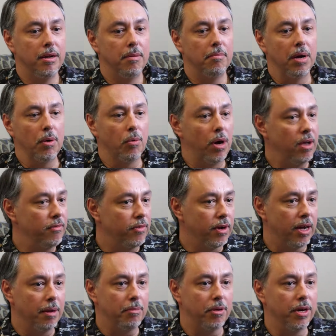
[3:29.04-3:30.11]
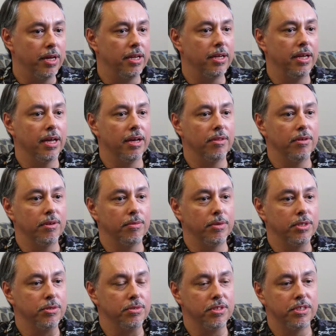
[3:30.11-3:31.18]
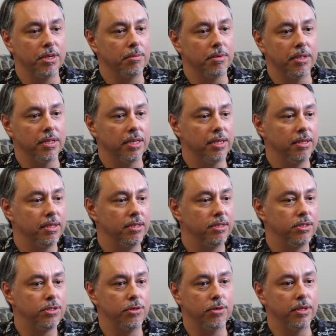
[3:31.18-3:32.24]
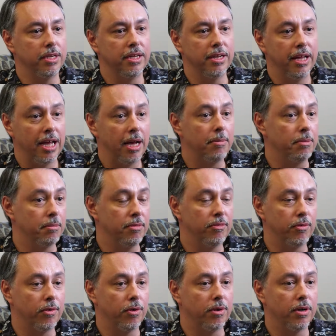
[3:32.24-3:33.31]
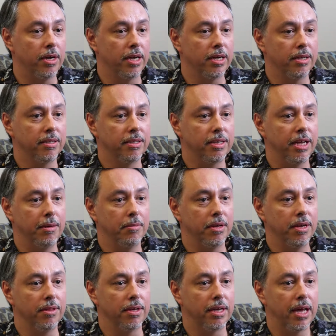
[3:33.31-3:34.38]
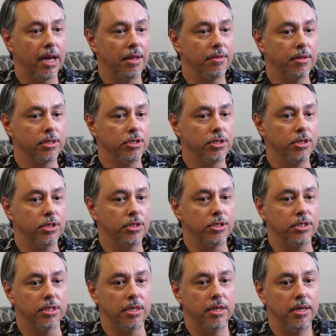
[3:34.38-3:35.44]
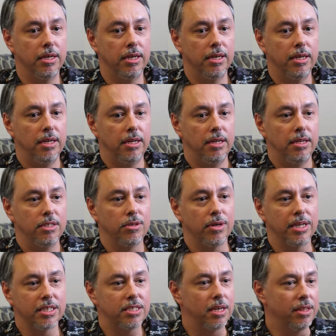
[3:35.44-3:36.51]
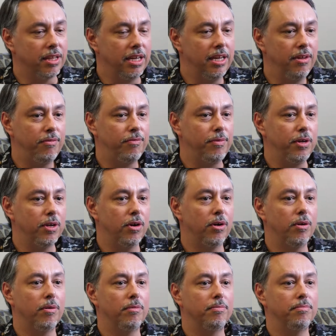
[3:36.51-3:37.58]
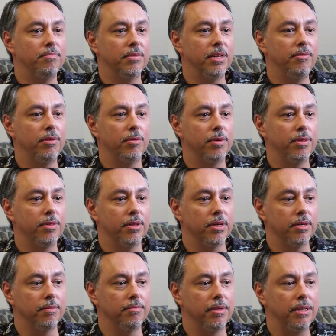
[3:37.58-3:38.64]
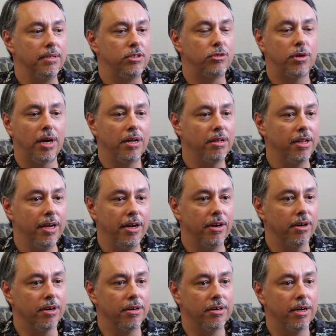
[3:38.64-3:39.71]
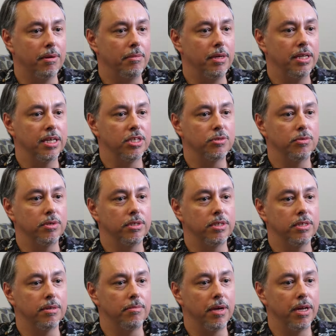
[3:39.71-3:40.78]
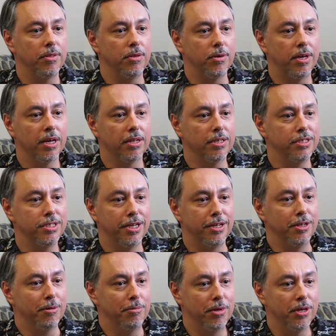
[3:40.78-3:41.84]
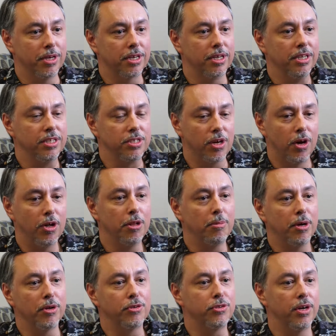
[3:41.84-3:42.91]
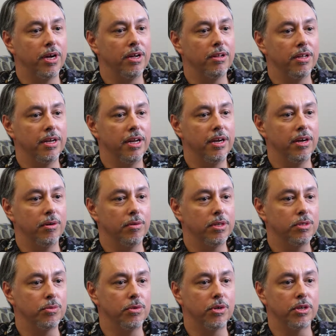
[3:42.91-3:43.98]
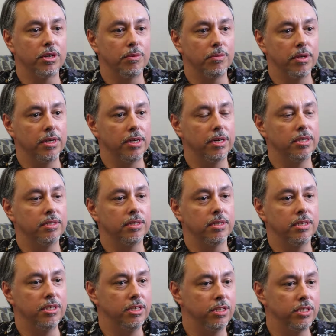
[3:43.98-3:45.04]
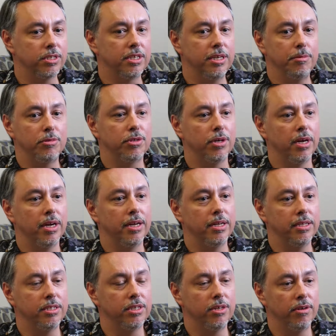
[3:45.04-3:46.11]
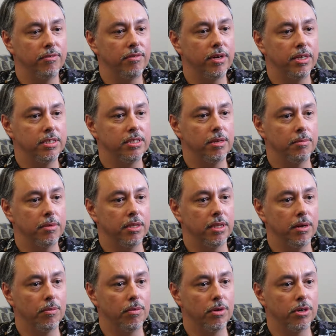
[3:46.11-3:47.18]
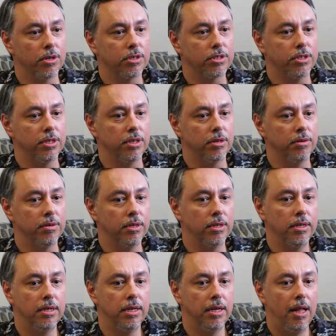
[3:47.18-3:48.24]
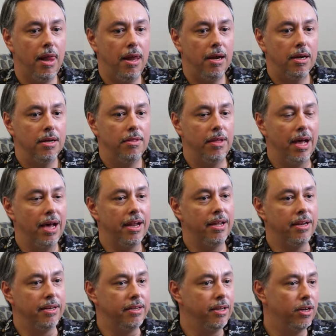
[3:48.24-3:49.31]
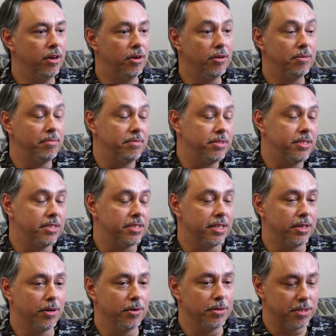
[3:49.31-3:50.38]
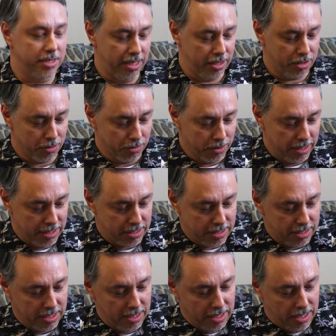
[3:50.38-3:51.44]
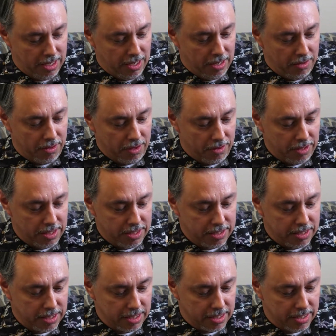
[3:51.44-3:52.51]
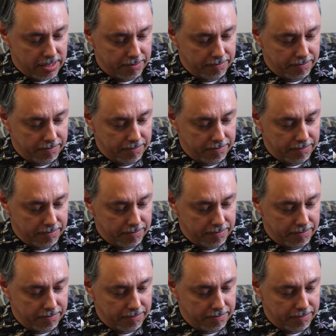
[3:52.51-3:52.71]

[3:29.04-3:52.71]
my wife and I pray together, which was something that certainly didn't happen before I came into the Catholic Church. And so I guess I'd leave you with trial and error. I mean, that's what Matthew Kelly said in the book. It's all about trial and error, what's working, what doesn't, and you just keep trying until you find something that works, you know. And that, and, you know, since I go to St. Therese, there is a